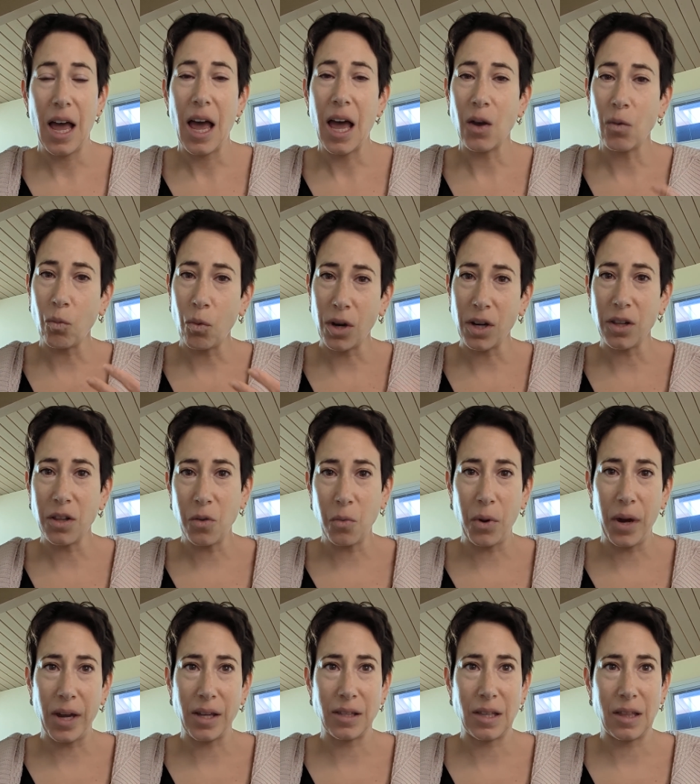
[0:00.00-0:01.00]
And one of the
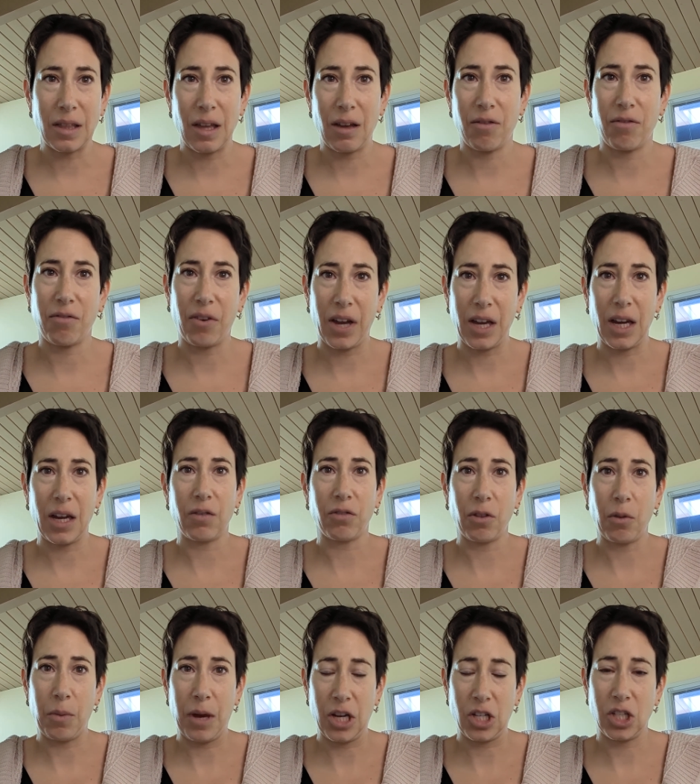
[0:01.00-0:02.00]
ways that they fight
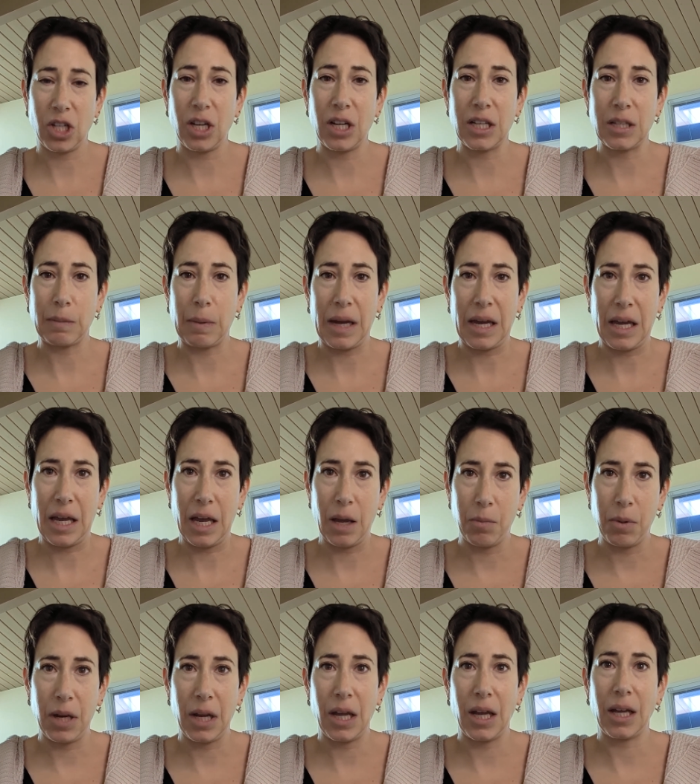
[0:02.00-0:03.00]
inflammation is by
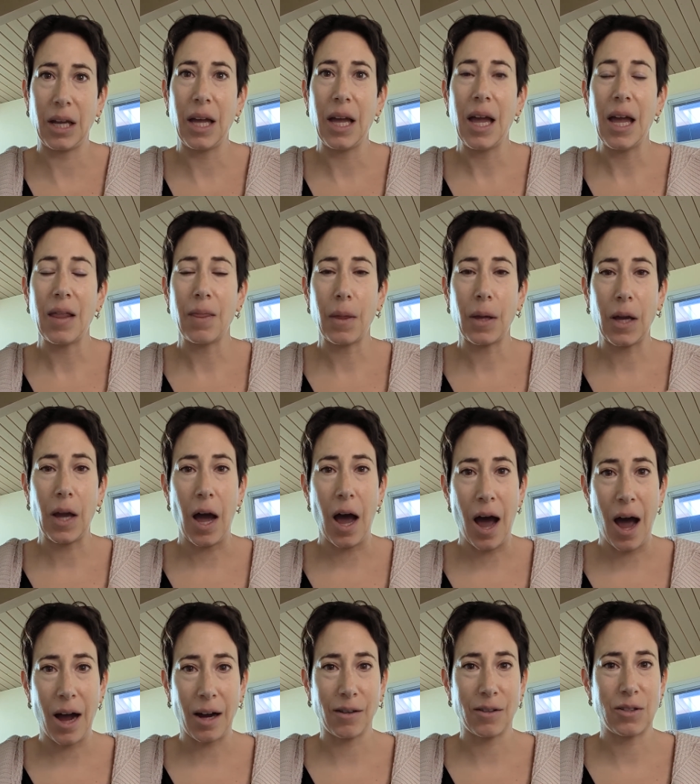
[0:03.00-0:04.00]
inhibiting the
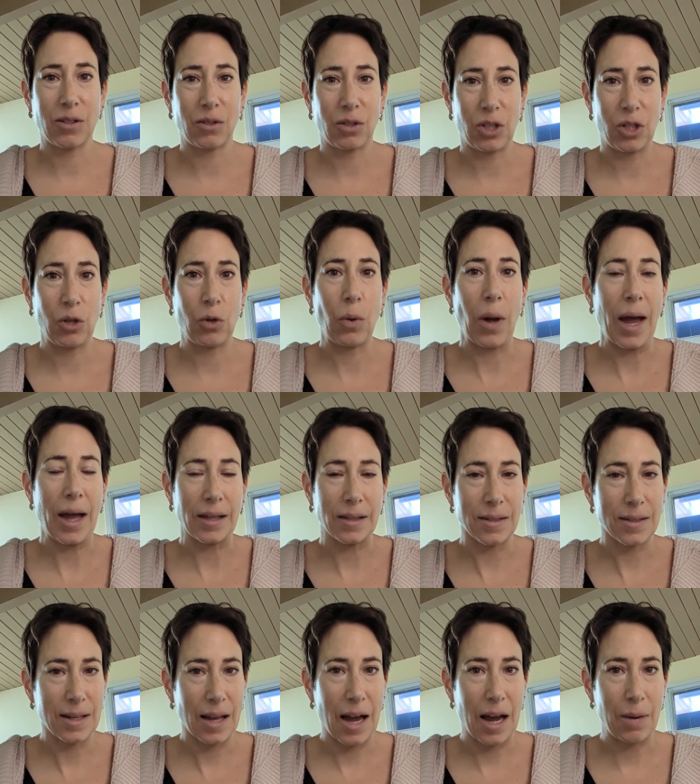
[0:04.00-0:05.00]
COX2
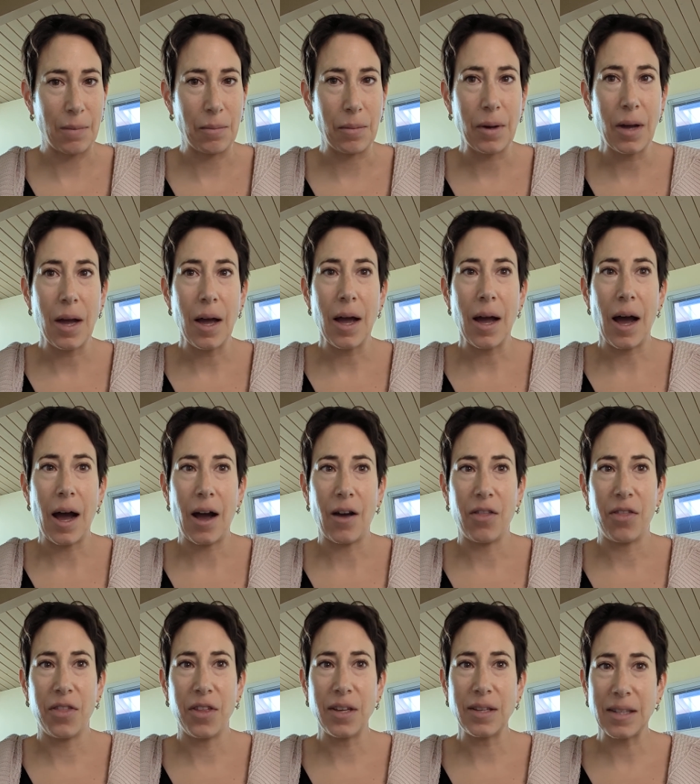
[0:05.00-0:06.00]
enzyme. Uh,
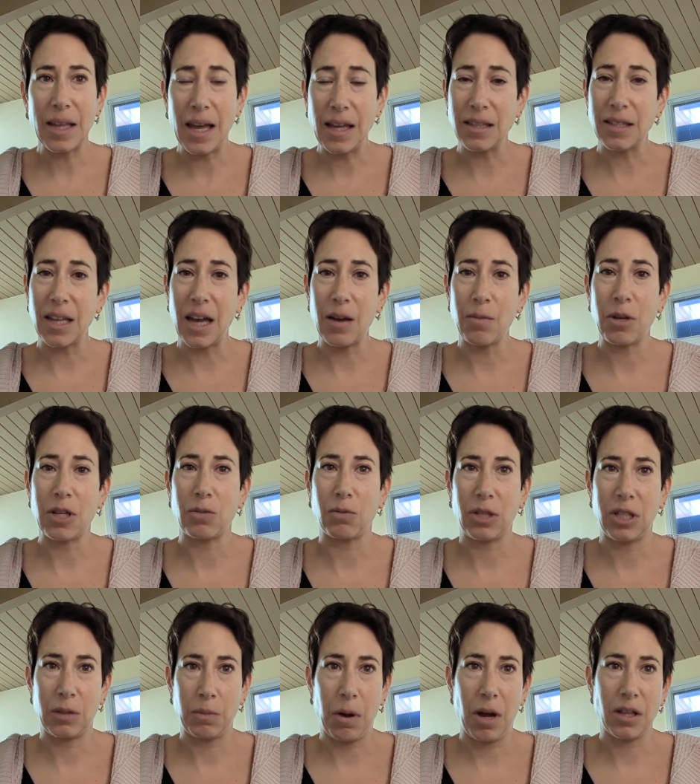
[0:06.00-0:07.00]
this enzyme is
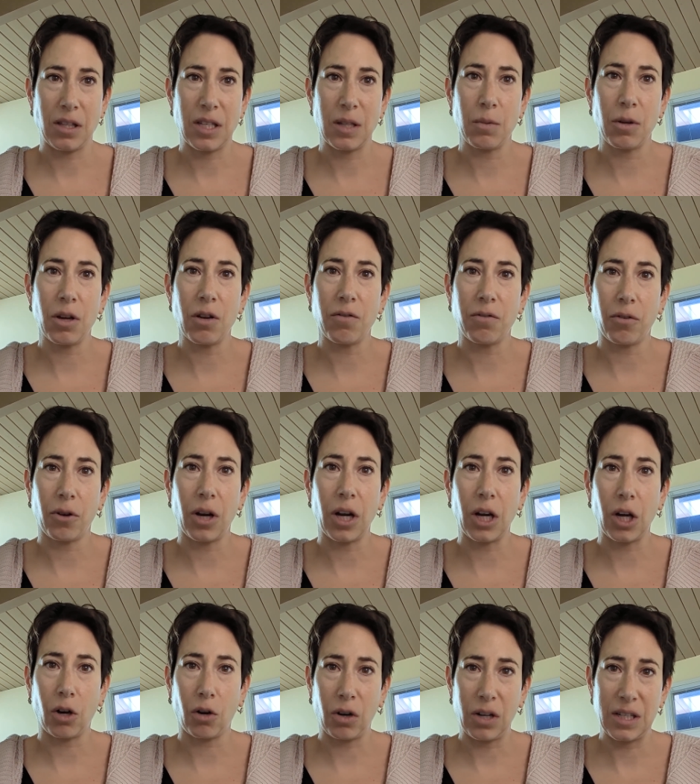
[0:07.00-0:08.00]
responsible for
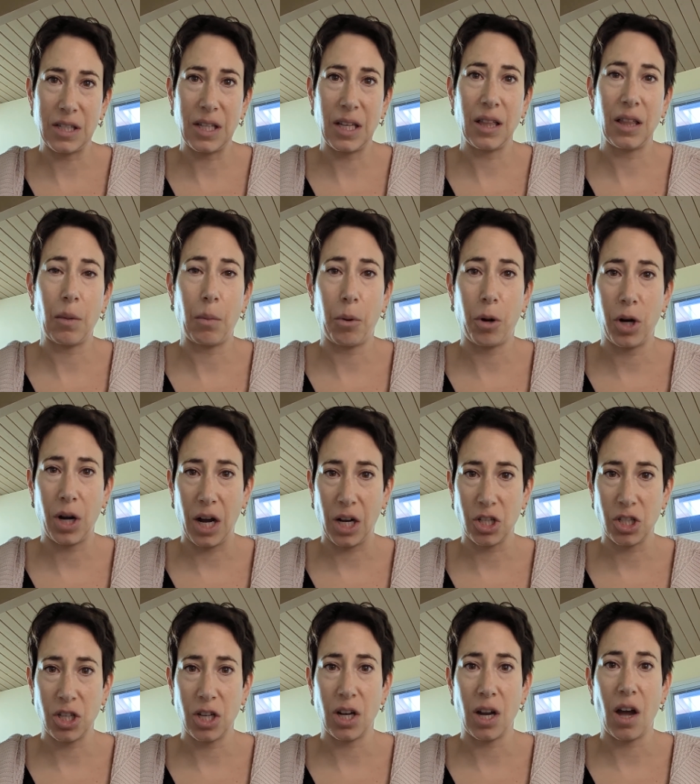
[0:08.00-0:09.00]
increasing the
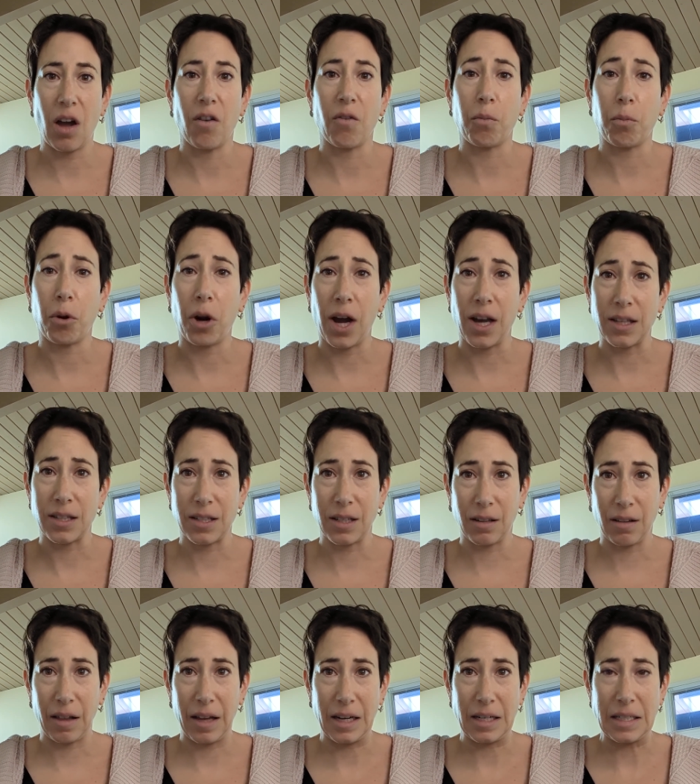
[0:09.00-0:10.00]
production of
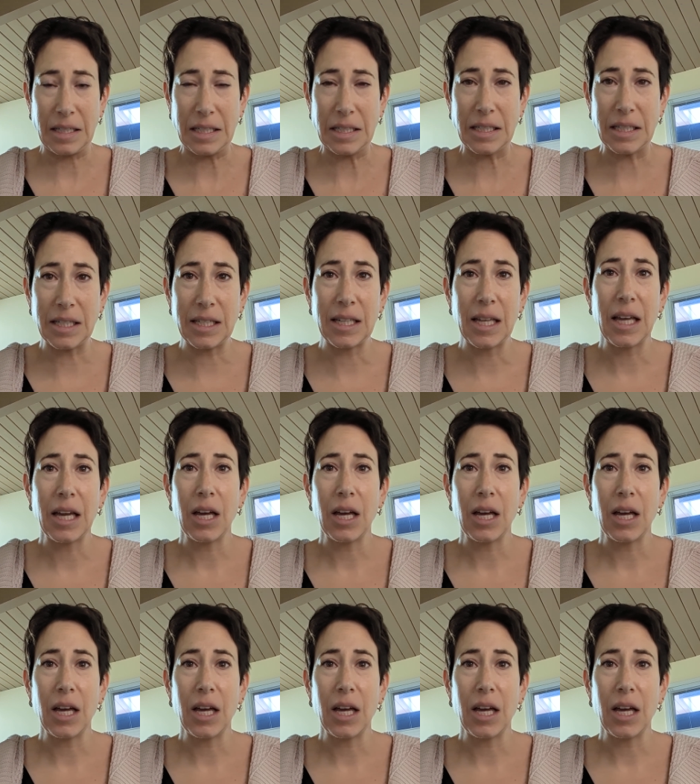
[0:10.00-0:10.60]
prostaglandins,